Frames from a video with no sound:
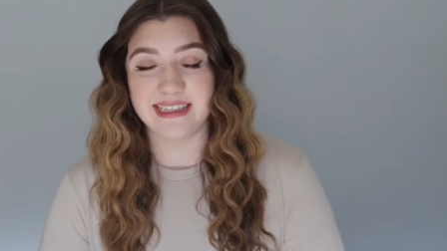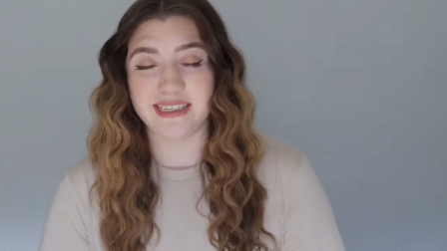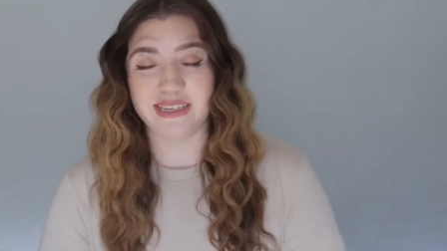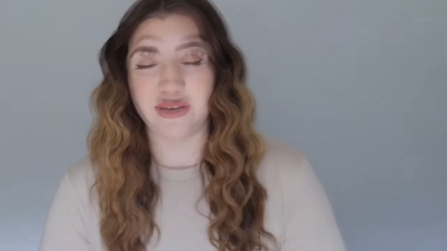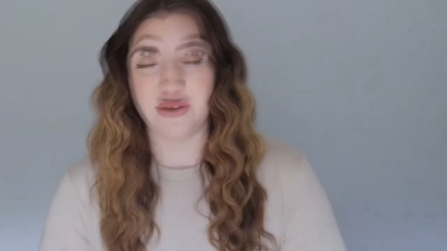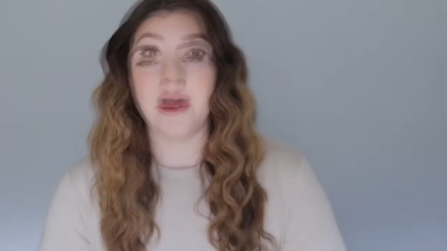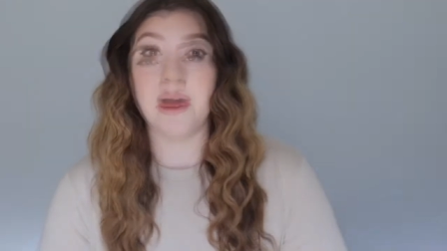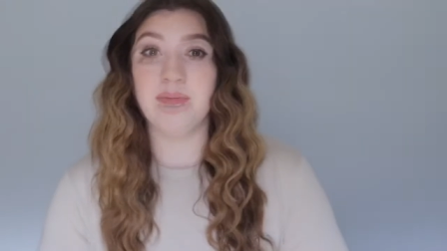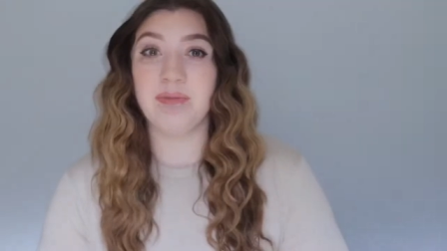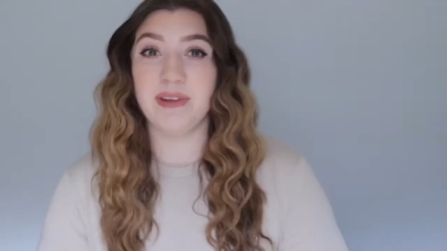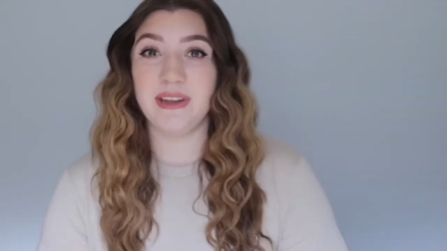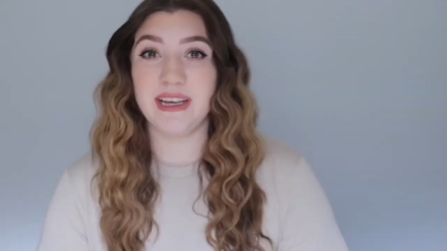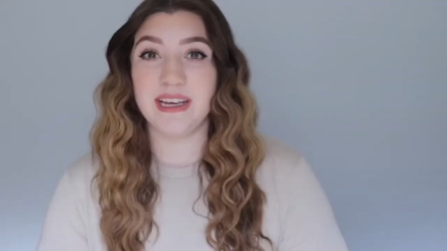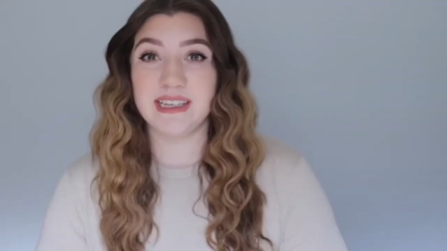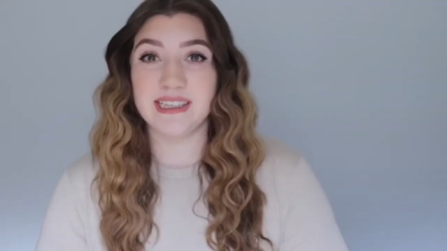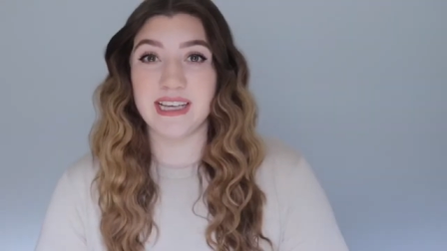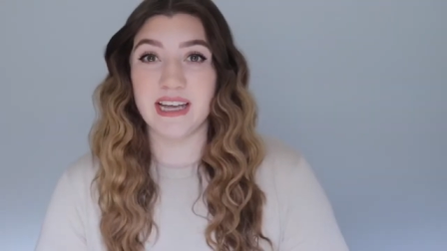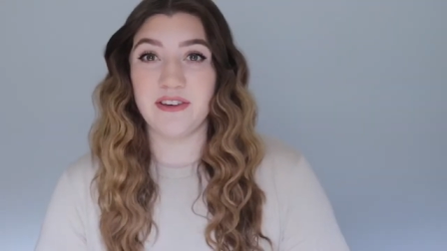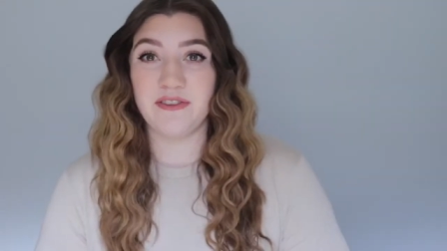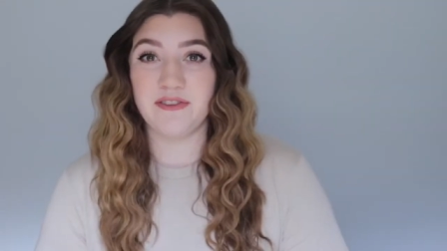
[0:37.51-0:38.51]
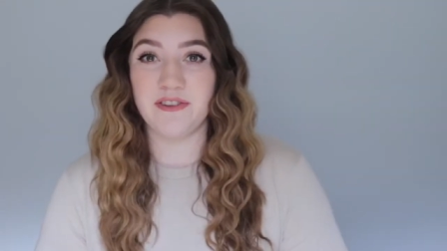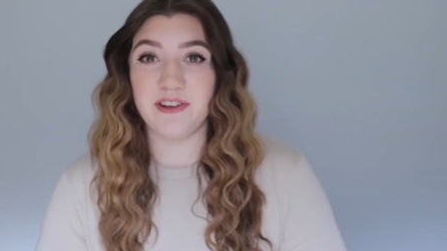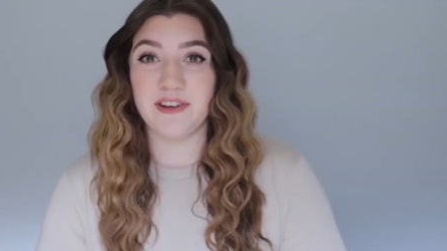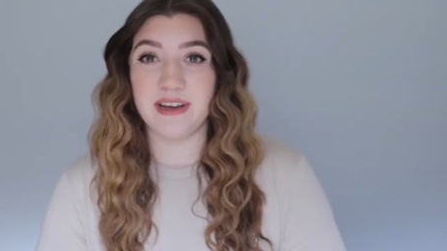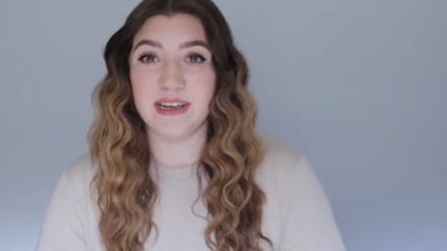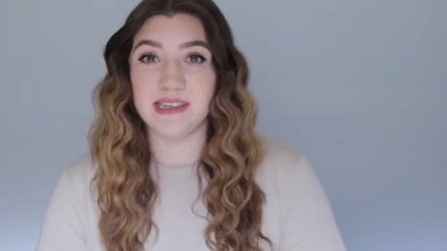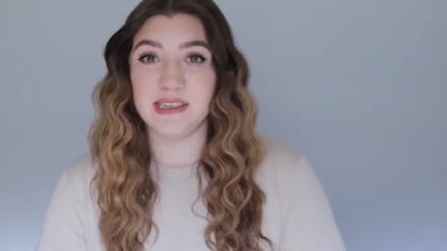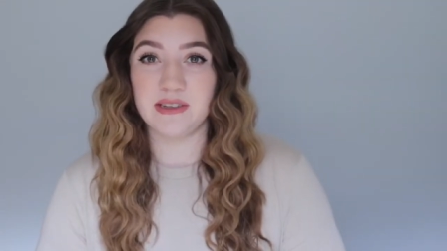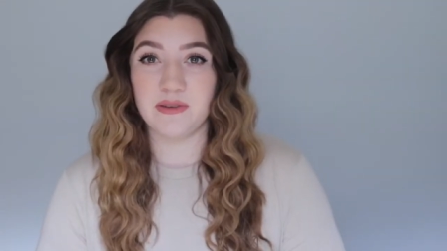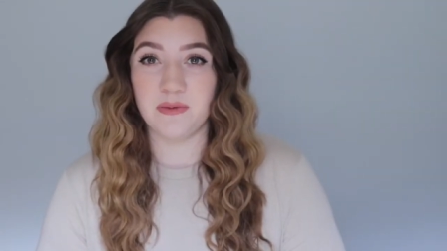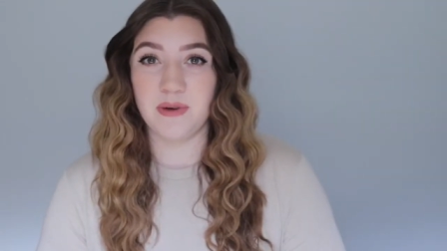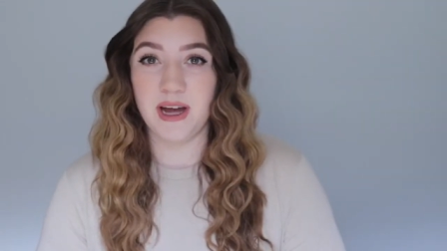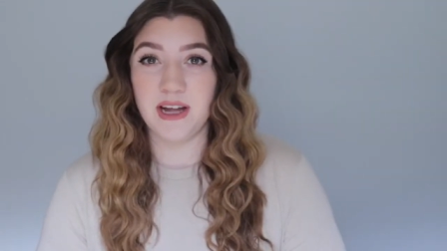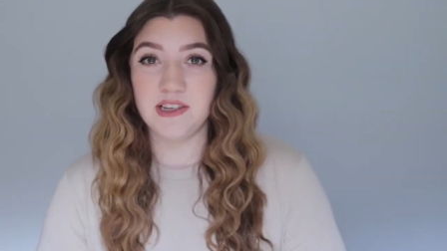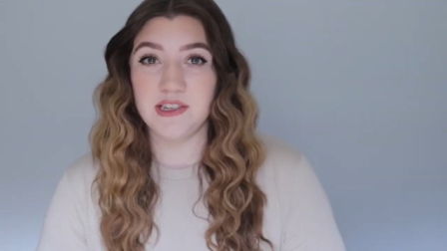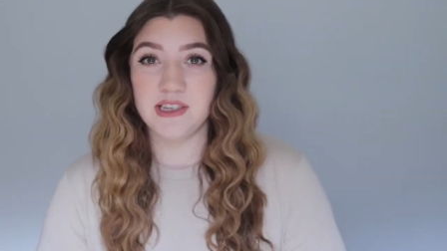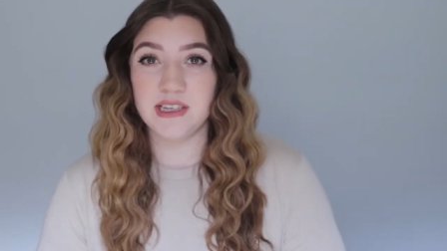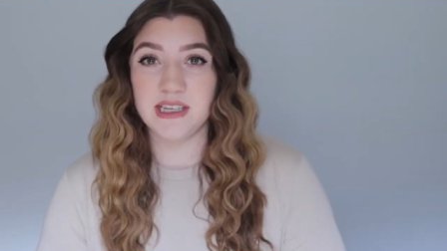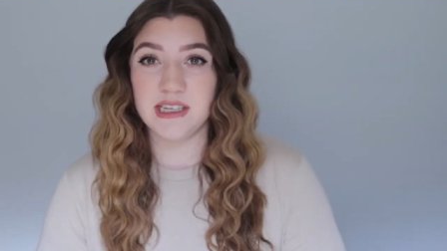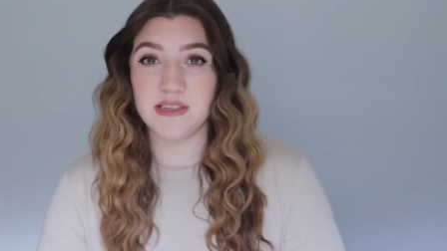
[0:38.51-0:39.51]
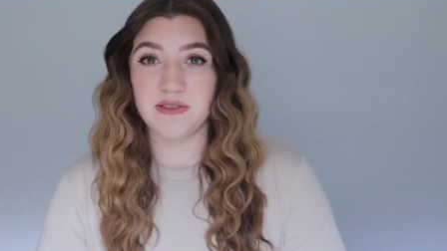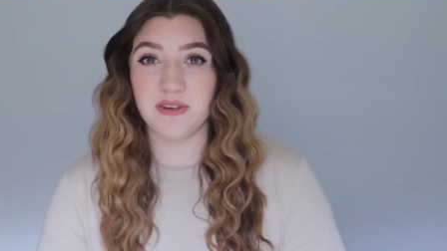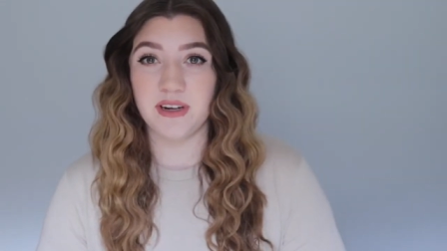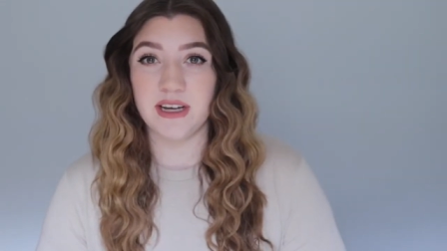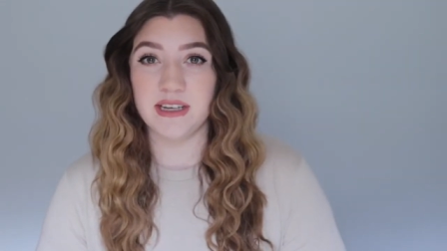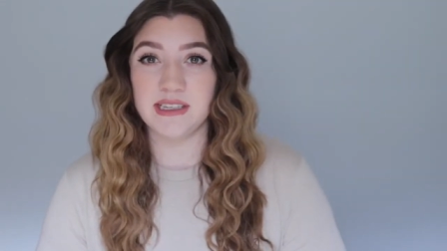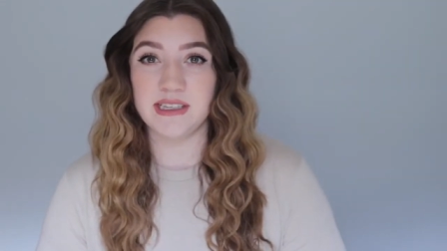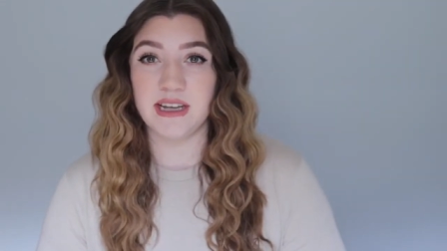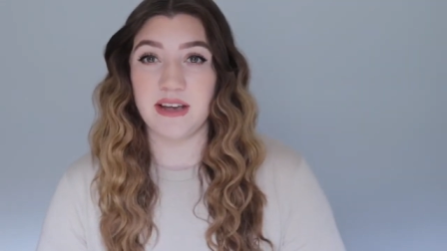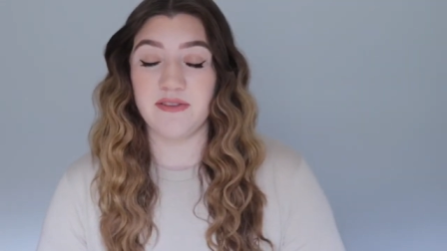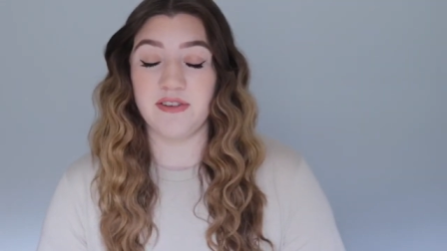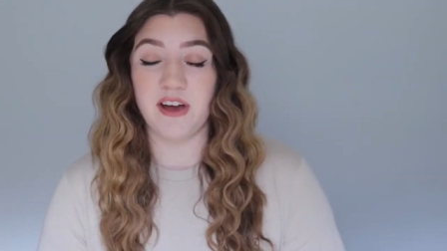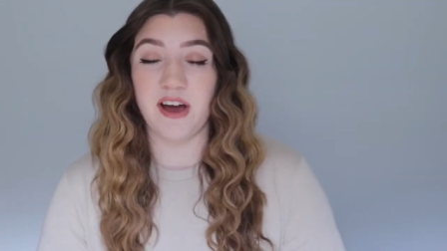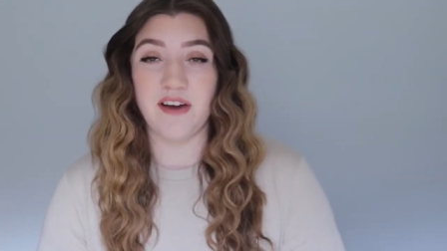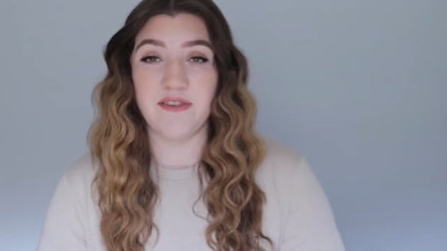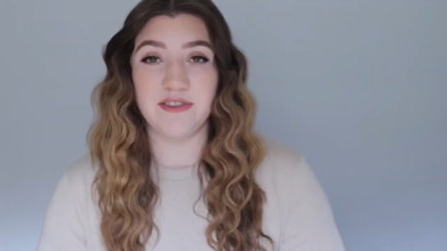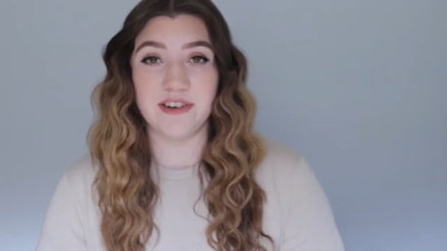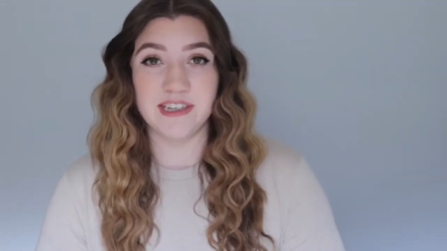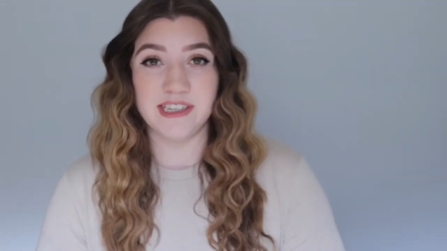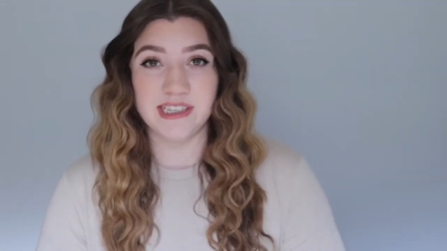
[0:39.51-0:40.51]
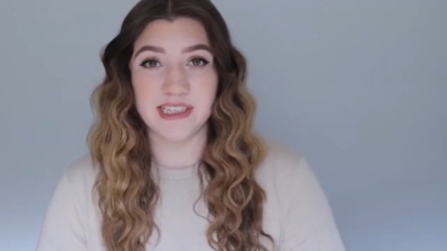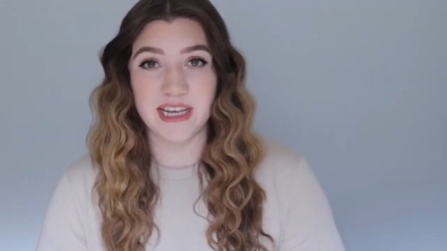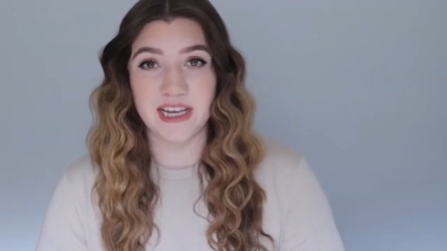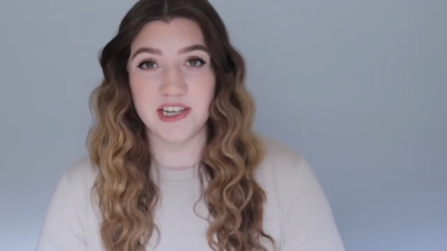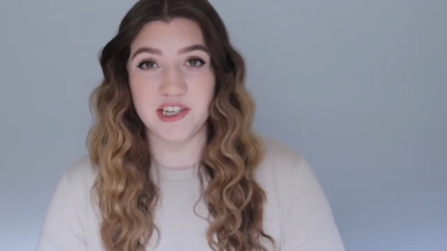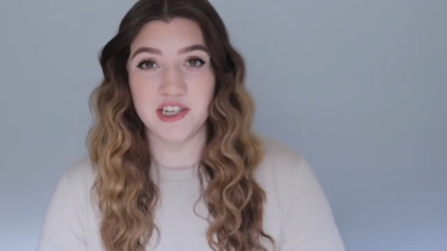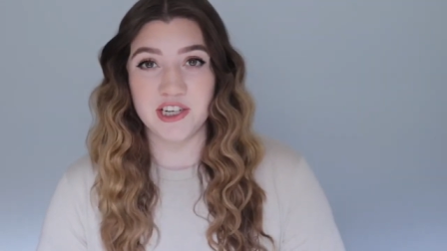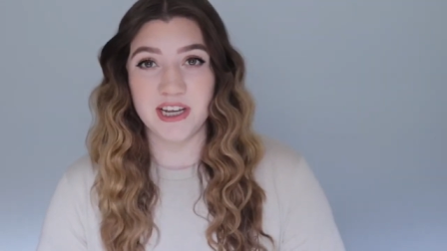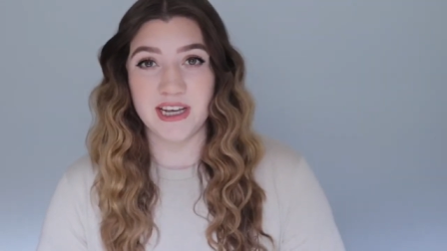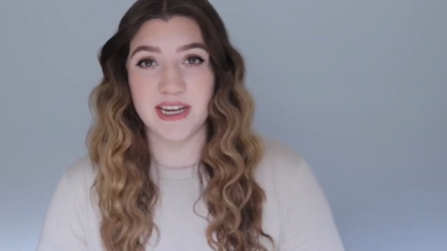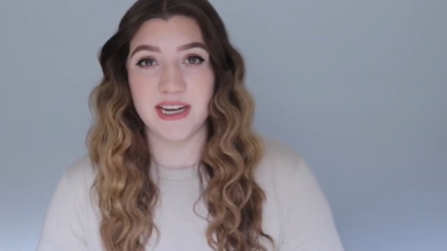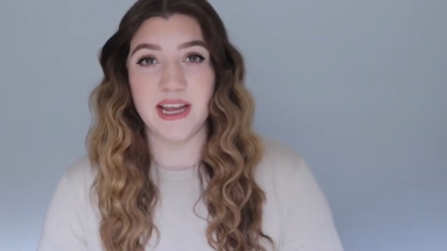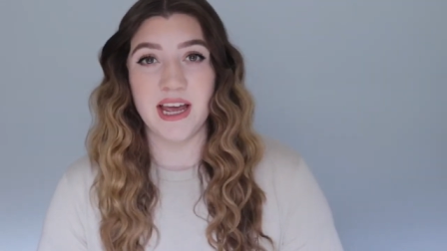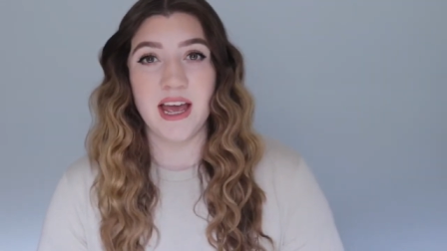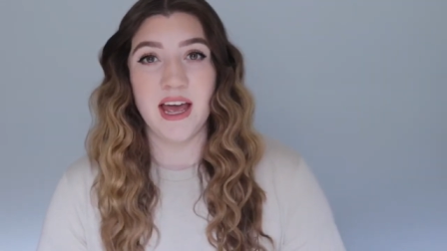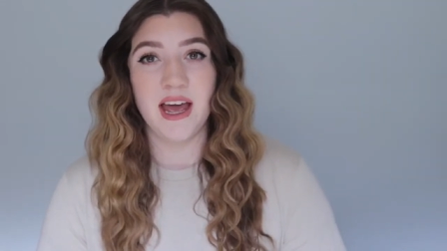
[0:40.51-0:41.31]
So I'm really excited for you guys to watch this, for us to have conversation